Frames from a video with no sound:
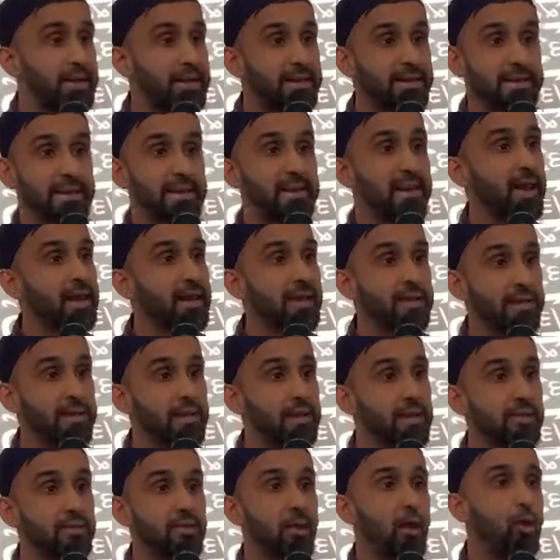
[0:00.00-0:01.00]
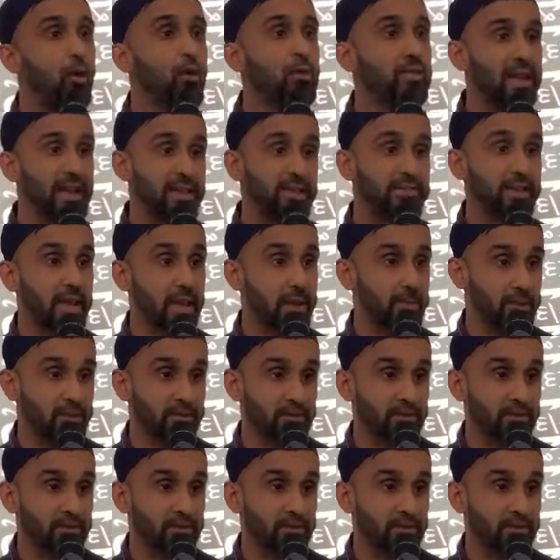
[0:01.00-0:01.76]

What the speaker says: Today, the whole landscape has